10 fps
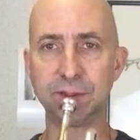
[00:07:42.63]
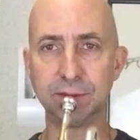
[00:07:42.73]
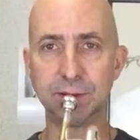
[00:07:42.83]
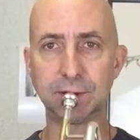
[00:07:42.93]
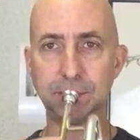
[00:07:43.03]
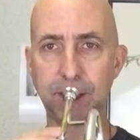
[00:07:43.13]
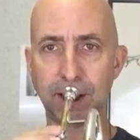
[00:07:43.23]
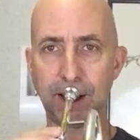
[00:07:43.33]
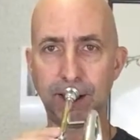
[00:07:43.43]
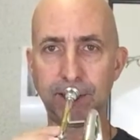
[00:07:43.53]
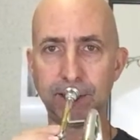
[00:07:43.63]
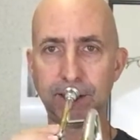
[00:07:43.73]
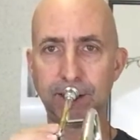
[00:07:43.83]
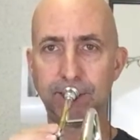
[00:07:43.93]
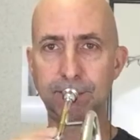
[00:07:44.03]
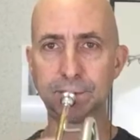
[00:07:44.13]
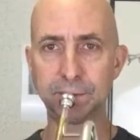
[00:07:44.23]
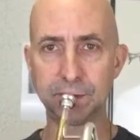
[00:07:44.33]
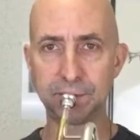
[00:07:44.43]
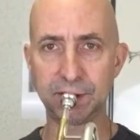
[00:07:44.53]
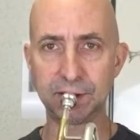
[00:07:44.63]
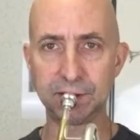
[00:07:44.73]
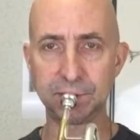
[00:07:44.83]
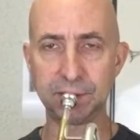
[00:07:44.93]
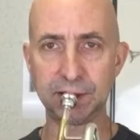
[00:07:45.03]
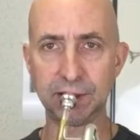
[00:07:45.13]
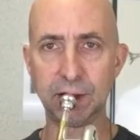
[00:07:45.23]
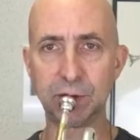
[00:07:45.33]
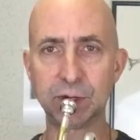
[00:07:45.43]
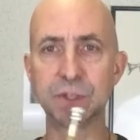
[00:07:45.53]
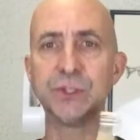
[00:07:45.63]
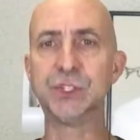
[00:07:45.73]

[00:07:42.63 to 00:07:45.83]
a little bit higher than others. Some play a little bit lower.